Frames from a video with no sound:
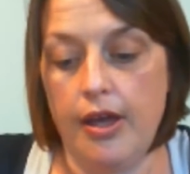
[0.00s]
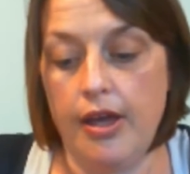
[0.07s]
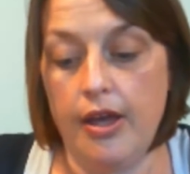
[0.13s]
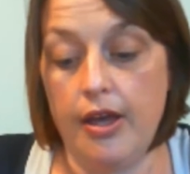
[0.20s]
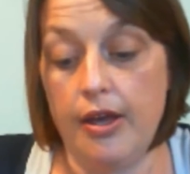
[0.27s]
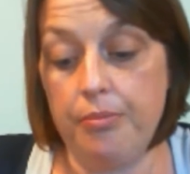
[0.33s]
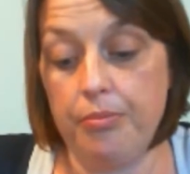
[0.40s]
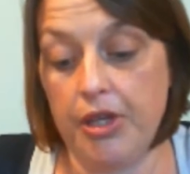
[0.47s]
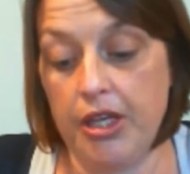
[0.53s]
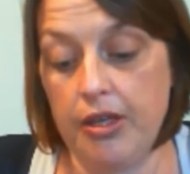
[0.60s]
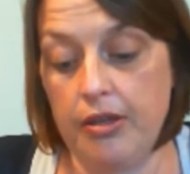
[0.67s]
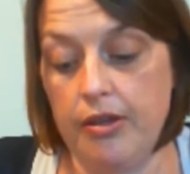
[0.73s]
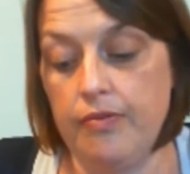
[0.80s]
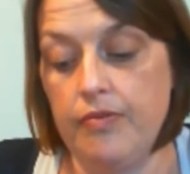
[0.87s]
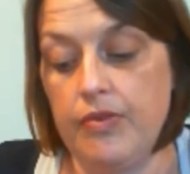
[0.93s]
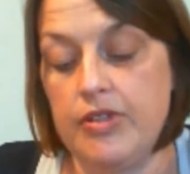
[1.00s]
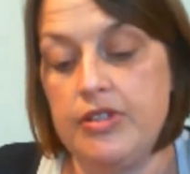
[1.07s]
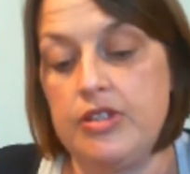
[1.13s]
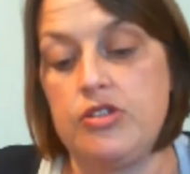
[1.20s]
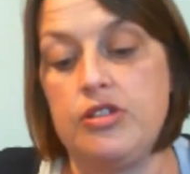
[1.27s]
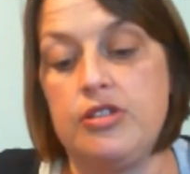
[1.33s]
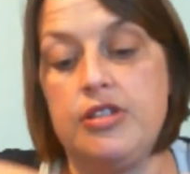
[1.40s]

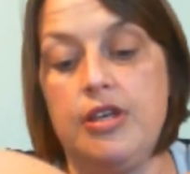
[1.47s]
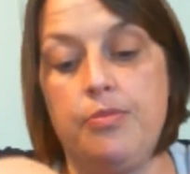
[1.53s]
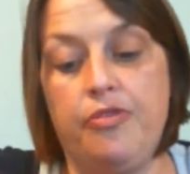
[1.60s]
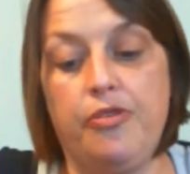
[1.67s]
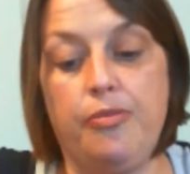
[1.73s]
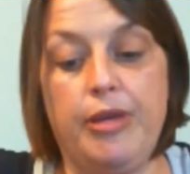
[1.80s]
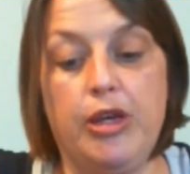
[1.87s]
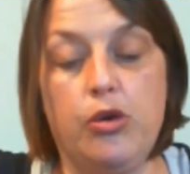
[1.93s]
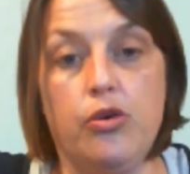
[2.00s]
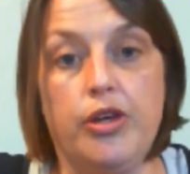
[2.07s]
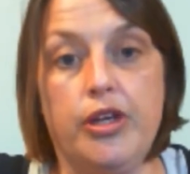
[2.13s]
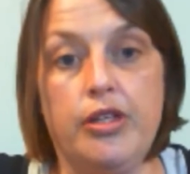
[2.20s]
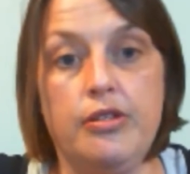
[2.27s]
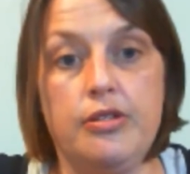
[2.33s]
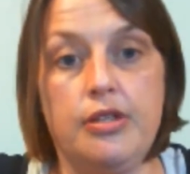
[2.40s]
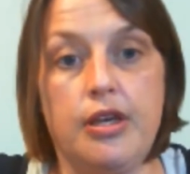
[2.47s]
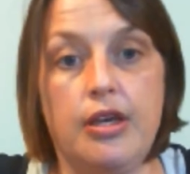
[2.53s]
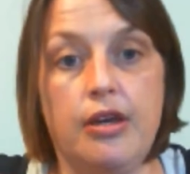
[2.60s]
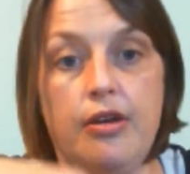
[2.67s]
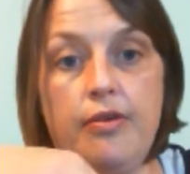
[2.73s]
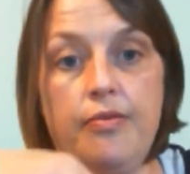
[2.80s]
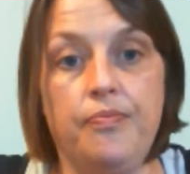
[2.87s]
There's a zip for my coins
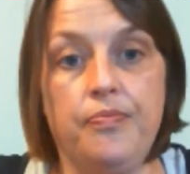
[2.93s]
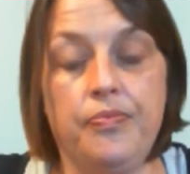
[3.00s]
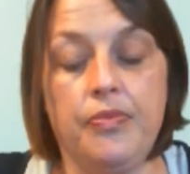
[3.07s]
there.